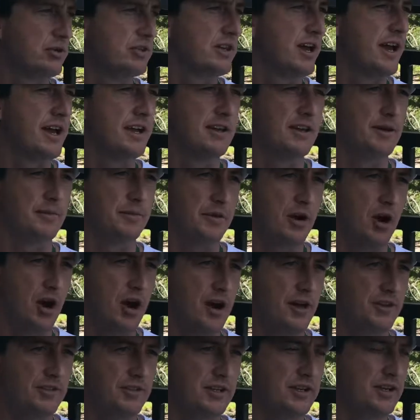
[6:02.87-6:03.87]
which end up
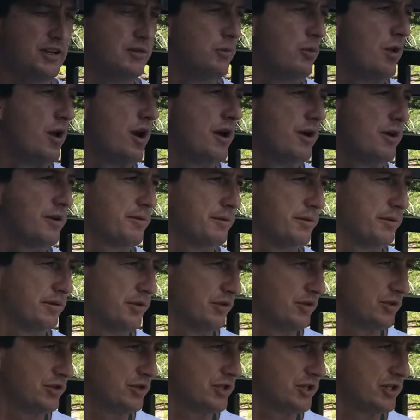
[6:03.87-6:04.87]
causing water
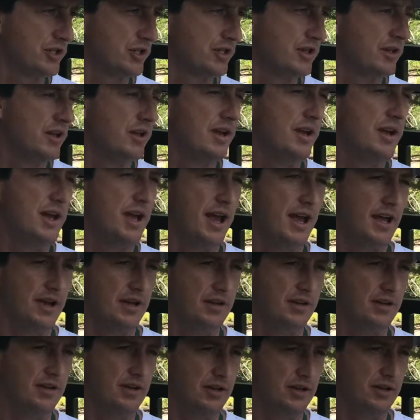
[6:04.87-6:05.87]
pollution
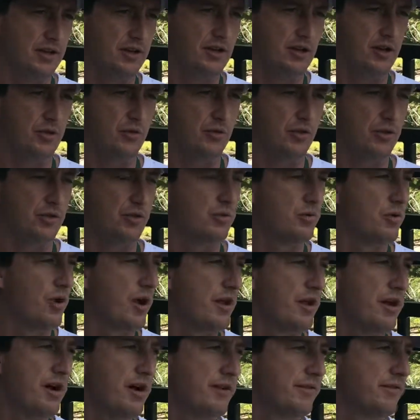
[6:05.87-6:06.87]
and, you know, with the
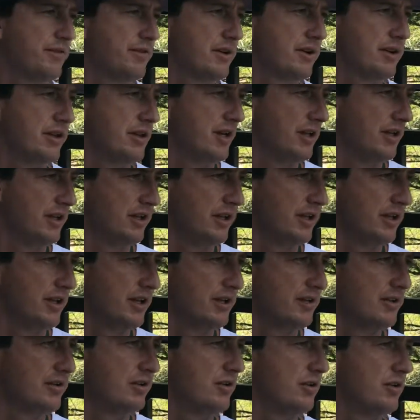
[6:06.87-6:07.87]
runoff
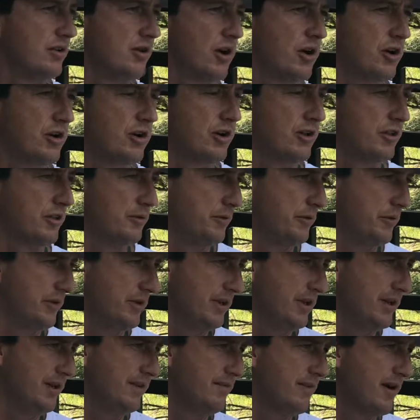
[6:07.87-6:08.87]
killing and hurting the
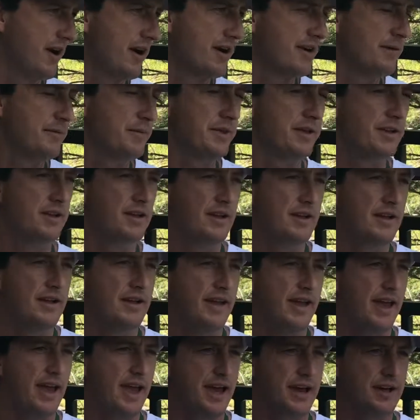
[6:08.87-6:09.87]
marine environment.
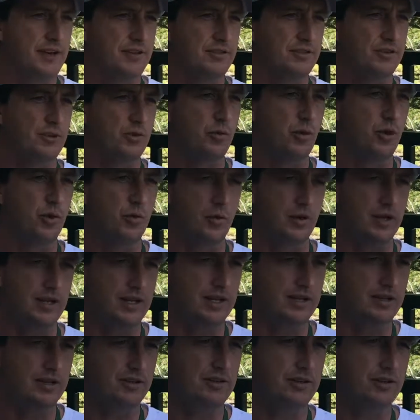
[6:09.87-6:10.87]
And so what we
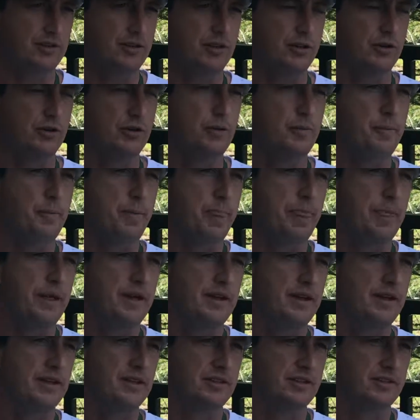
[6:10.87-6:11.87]
need to do
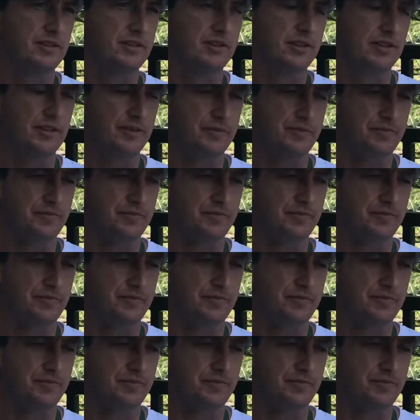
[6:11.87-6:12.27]
is